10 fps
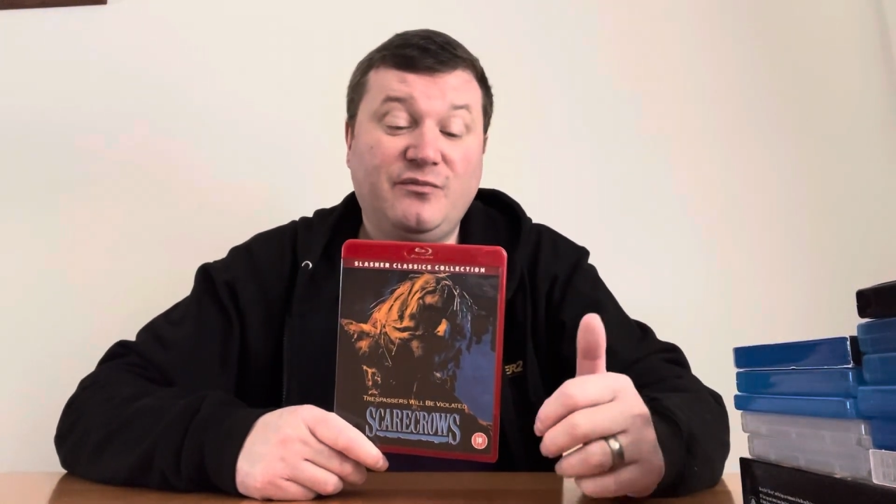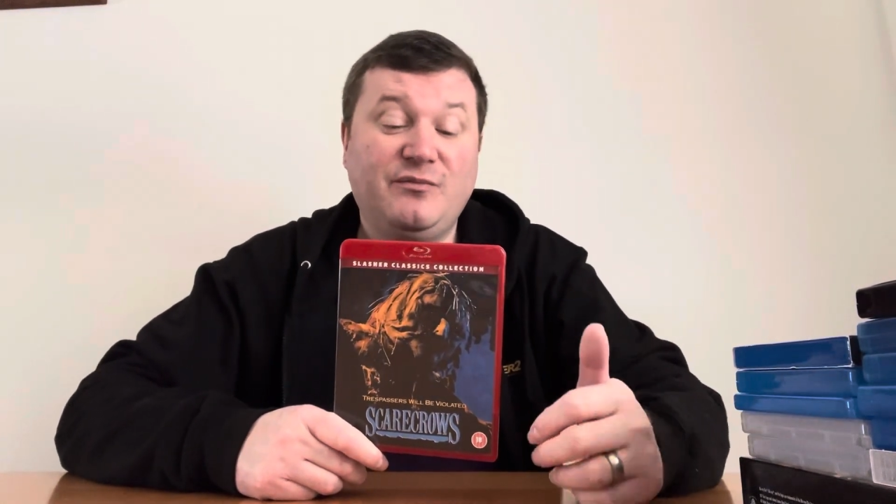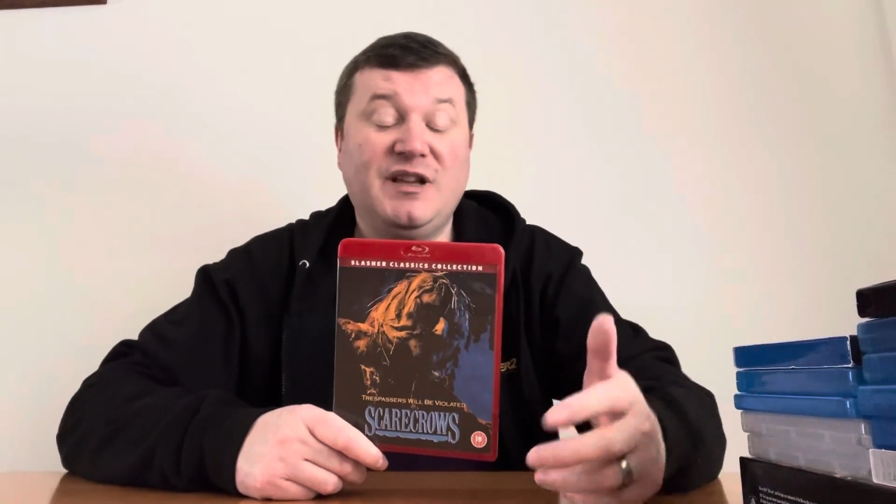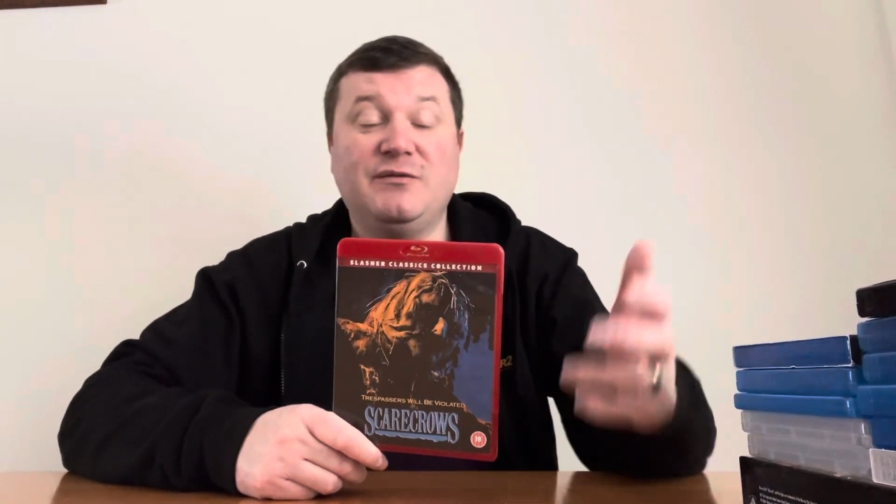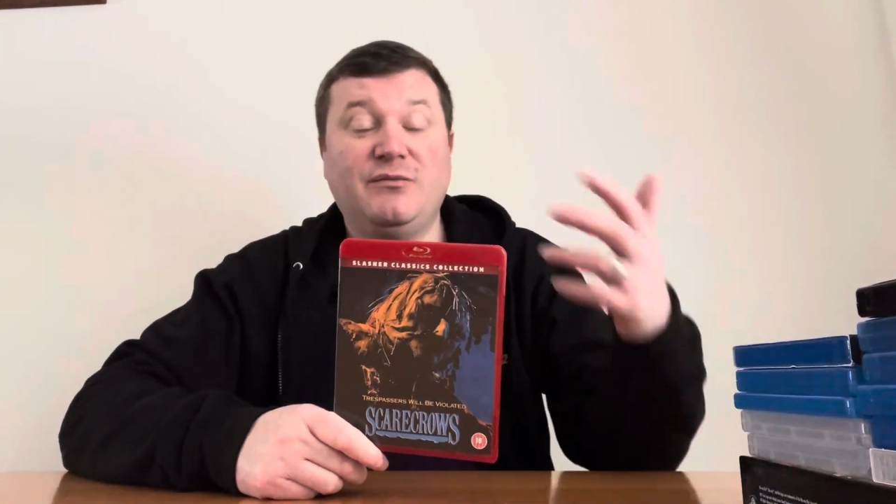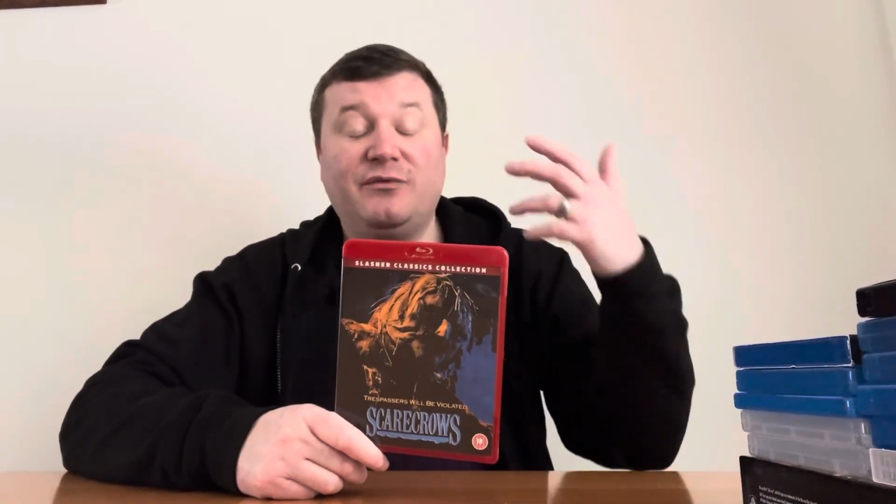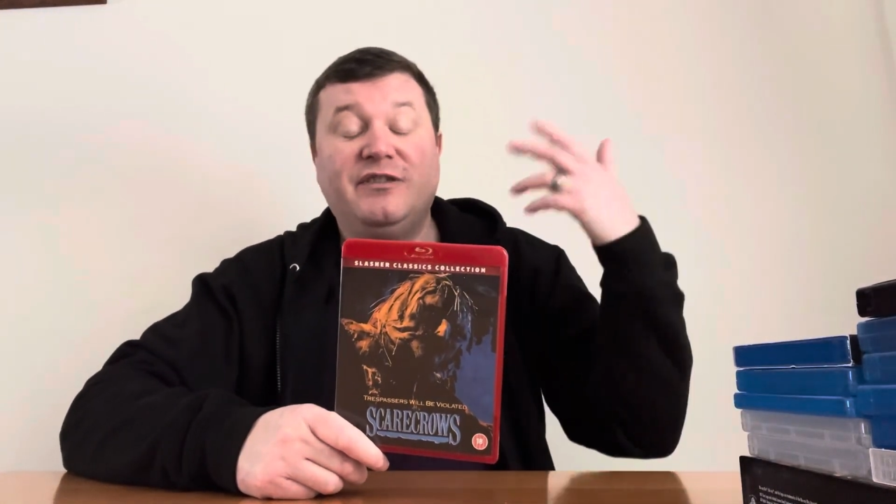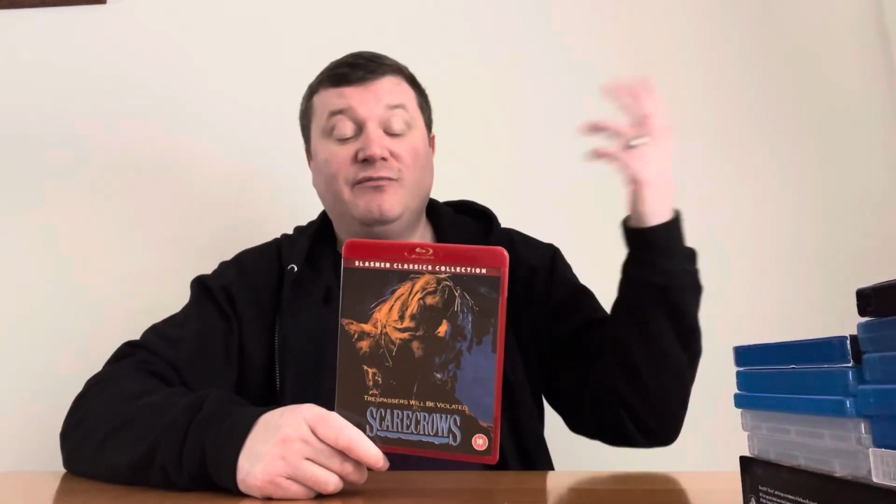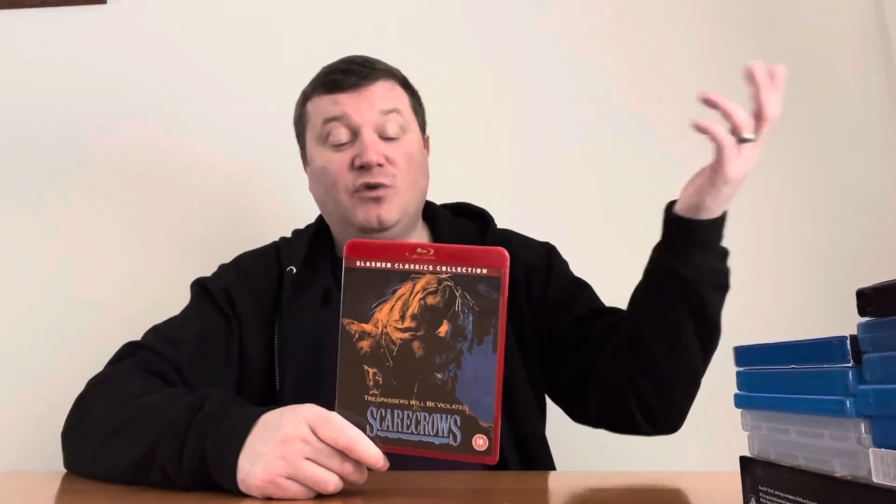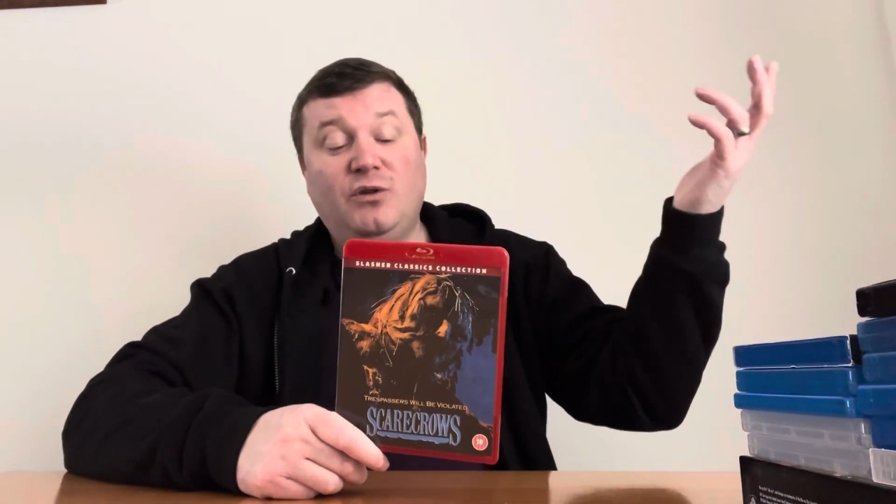
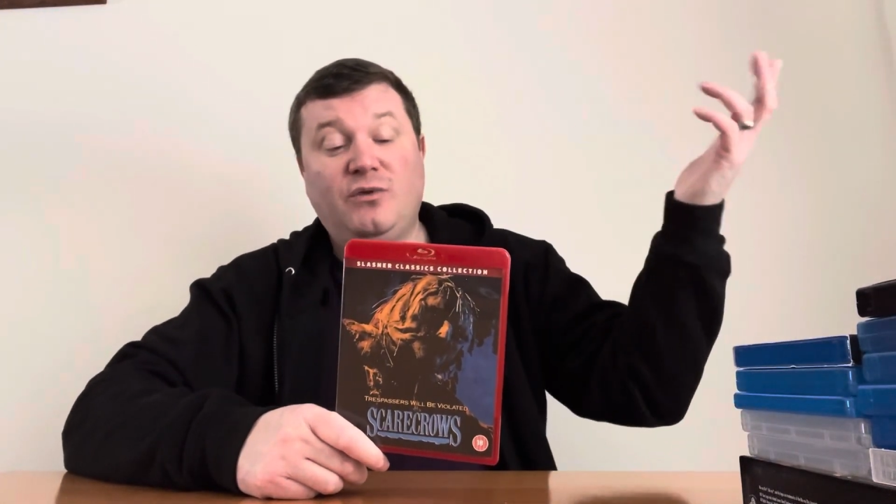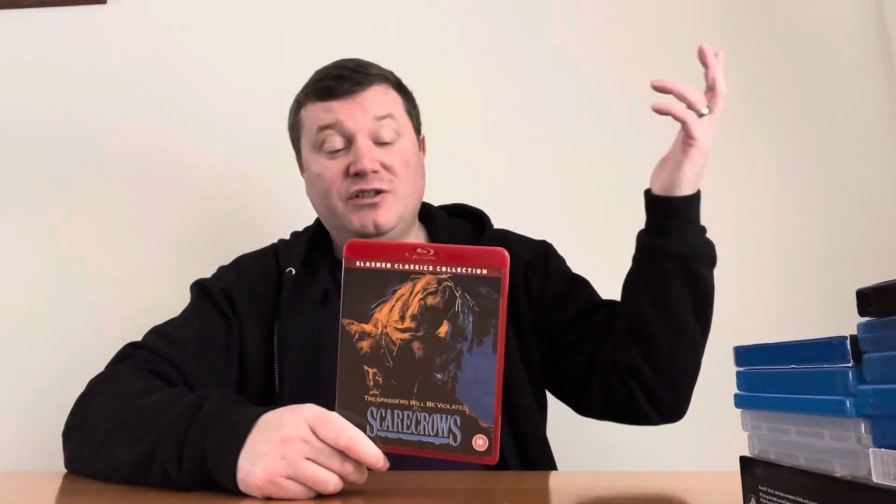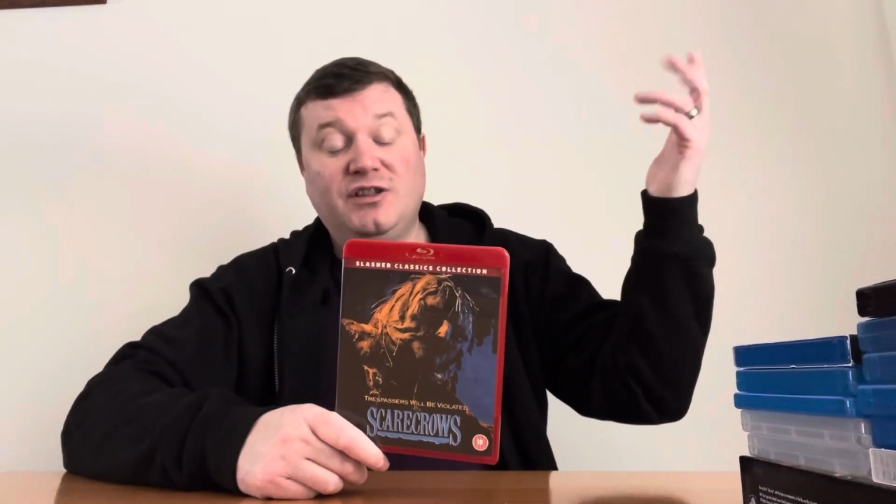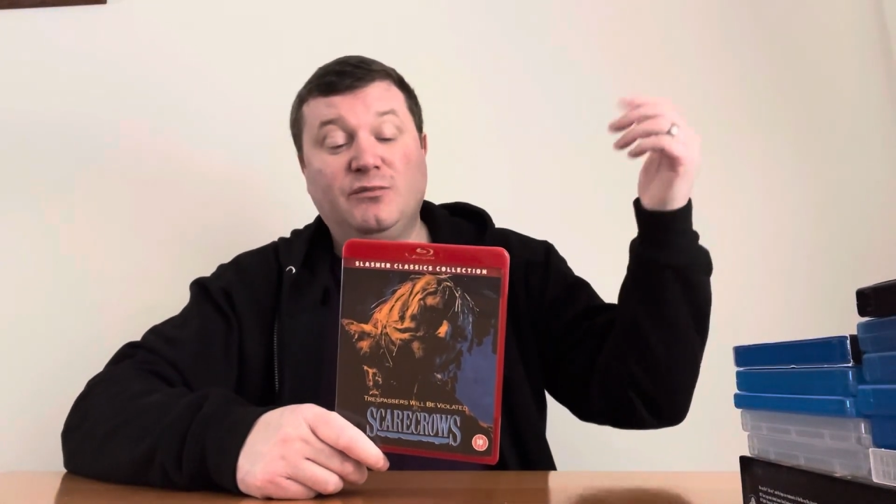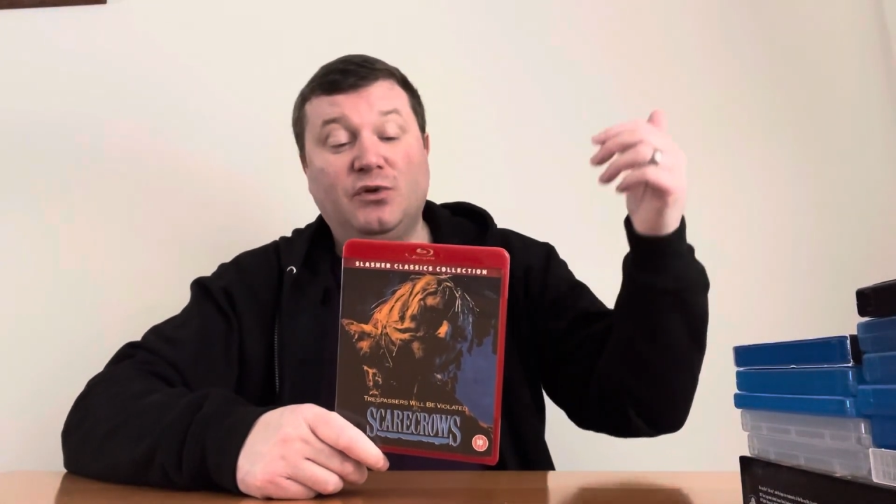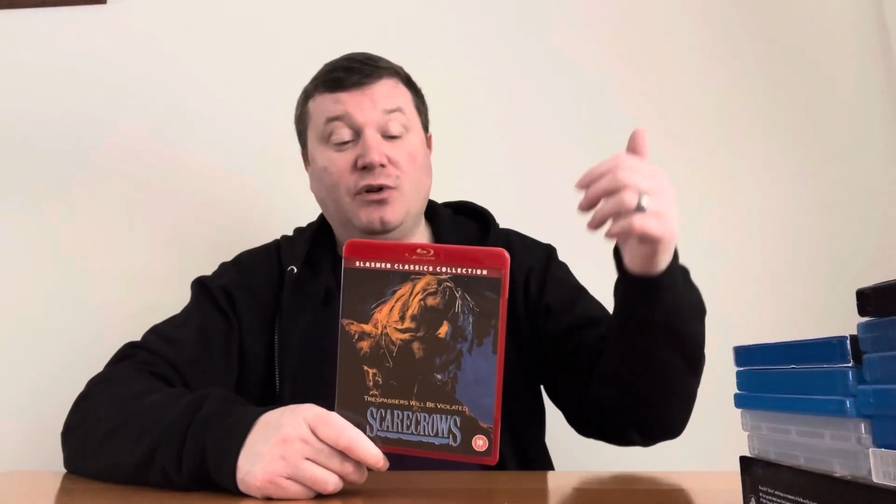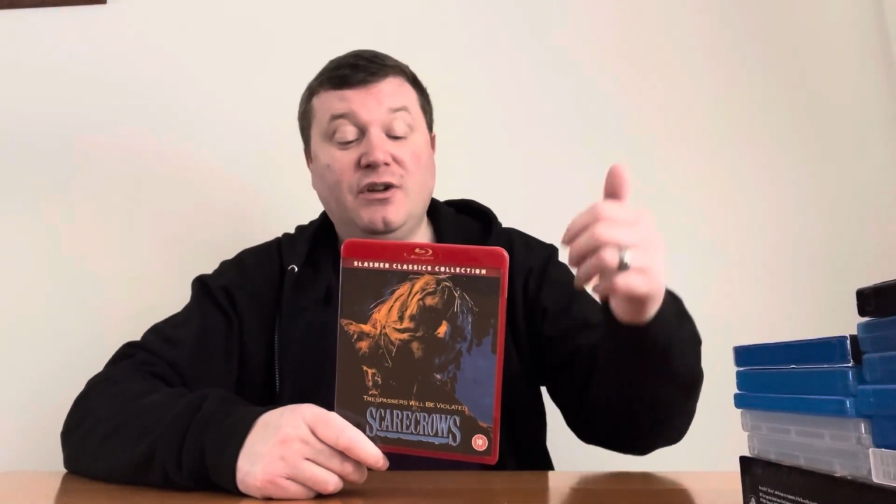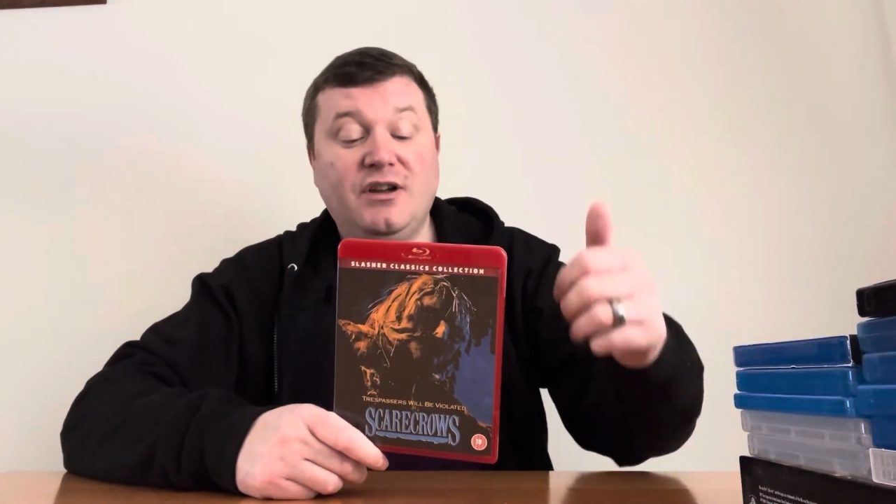to watch it more.